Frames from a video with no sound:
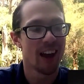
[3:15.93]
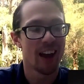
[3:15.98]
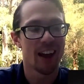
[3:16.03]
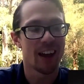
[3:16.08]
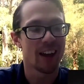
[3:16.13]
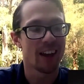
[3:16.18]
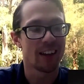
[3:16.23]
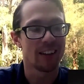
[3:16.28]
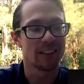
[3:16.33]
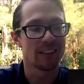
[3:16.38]

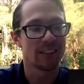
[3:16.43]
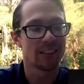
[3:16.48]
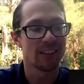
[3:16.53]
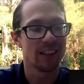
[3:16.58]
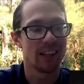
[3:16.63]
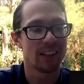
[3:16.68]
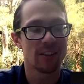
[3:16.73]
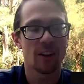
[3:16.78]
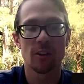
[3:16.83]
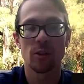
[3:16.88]
And
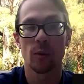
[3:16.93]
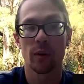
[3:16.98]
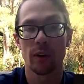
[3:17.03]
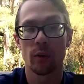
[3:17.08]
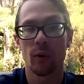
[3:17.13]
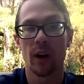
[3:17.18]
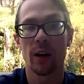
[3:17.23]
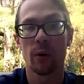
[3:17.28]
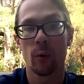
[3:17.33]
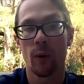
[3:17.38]
it's also a
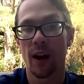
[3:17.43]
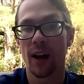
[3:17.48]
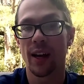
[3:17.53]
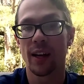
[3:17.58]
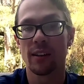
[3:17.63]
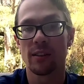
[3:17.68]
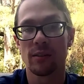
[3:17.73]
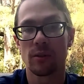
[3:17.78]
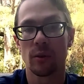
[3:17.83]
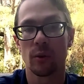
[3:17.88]
great
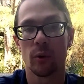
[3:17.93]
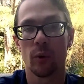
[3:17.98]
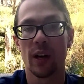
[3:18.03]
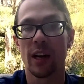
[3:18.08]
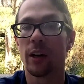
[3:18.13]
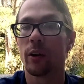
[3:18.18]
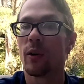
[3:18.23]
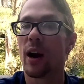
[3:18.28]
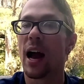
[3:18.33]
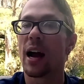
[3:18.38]
way to
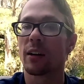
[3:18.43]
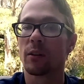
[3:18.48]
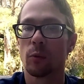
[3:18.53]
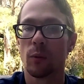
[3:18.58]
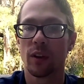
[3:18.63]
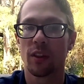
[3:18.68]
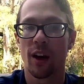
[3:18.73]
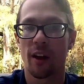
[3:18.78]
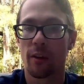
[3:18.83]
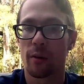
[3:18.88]
interact
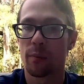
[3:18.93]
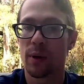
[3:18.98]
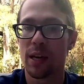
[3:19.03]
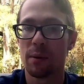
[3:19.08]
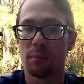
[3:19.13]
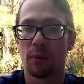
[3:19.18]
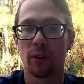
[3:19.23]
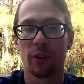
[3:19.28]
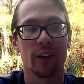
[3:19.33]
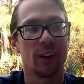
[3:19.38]
with other
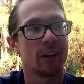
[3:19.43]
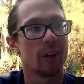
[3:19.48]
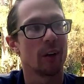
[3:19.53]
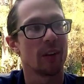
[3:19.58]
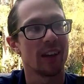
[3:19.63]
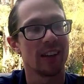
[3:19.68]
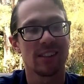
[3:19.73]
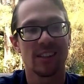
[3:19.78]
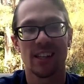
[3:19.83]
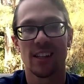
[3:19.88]
people. You know,
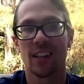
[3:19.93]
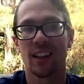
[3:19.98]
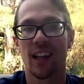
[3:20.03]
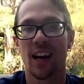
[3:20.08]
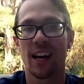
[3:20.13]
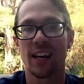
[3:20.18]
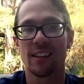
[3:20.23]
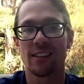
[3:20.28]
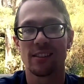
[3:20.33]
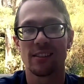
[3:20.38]
they see the
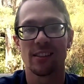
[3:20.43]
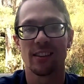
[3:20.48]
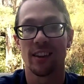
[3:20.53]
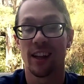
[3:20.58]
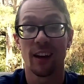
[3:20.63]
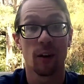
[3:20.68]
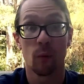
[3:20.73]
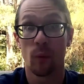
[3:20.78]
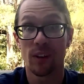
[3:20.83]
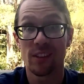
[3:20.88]
lights and
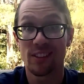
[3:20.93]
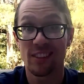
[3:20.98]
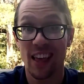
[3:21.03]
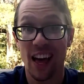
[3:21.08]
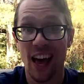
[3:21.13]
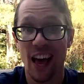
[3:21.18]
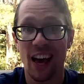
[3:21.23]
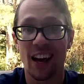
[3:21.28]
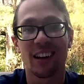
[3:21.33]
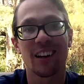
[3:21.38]
they, what's
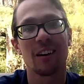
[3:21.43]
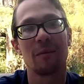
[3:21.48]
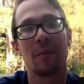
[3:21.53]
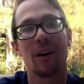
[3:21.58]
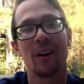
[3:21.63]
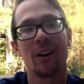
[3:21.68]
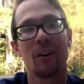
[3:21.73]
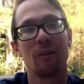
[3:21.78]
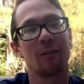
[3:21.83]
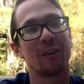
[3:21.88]
that? Come
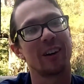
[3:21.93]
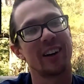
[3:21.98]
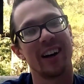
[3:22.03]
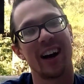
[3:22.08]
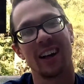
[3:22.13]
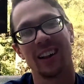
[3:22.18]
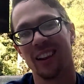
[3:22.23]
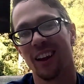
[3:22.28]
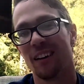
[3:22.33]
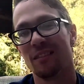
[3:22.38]
on over. And
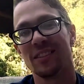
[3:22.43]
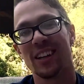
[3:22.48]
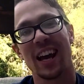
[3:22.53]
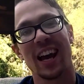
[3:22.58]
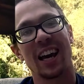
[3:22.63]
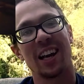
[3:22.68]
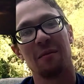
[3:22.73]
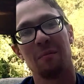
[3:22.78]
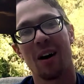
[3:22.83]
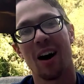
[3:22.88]
I love to
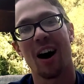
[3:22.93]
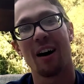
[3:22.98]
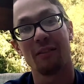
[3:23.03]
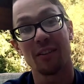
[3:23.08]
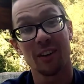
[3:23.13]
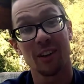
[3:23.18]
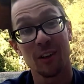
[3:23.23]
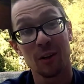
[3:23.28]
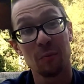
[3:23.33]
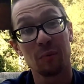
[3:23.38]
hand them off.
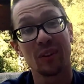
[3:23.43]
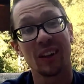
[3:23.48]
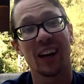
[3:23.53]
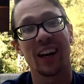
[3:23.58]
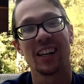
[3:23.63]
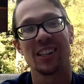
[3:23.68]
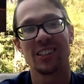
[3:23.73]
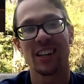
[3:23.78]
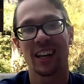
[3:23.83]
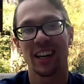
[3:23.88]
Here, you
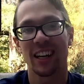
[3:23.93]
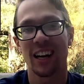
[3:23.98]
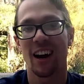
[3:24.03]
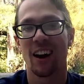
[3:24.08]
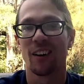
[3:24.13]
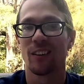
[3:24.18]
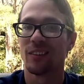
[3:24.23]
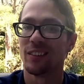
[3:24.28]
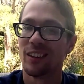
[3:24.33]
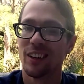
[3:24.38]
play, check it
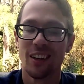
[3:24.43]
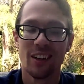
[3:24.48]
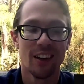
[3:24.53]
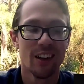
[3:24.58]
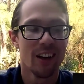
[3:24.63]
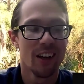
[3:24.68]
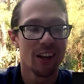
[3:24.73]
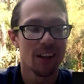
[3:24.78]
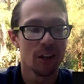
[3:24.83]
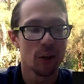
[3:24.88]
out.
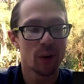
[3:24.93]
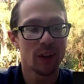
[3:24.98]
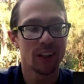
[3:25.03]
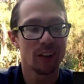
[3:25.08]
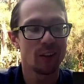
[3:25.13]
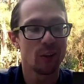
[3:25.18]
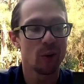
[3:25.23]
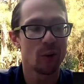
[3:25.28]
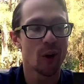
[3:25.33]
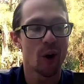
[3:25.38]
You
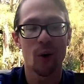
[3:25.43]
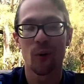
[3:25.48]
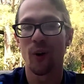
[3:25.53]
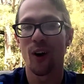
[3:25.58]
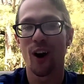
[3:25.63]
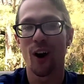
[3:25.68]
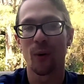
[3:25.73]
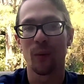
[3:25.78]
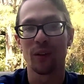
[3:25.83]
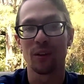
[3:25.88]
can do no
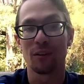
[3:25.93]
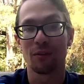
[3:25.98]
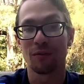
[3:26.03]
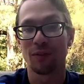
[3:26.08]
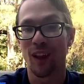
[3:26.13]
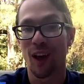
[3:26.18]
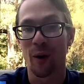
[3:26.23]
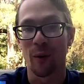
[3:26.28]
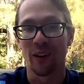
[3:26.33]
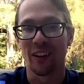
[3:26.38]
wrong when you're
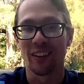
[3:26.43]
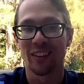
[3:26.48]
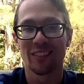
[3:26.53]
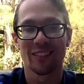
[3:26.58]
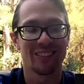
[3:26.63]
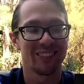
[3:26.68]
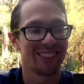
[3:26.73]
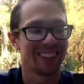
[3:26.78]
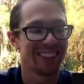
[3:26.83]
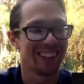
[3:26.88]
flowing,
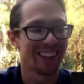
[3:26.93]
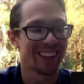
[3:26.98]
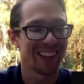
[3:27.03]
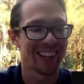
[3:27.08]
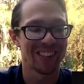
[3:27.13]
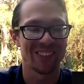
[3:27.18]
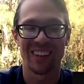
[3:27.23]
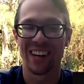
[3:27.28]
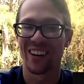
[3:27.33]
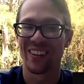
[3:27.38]
you know,
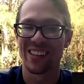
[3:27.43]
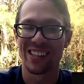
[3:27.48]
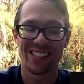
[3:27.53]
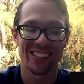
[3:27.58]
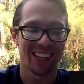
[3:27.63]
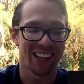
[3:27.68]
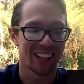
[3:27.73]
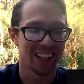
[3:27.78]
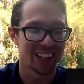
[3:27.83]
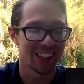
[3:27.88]
that's what I always
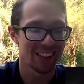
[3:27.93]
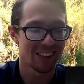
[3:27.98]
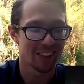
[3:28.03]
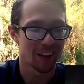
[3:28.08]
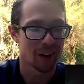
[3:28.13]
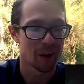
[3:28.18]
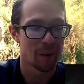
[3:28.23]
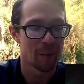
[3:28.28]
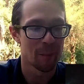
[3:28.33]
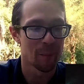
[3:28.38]
say.
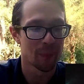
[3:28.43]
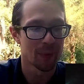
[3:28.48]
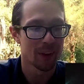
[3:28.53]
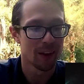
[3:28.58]
So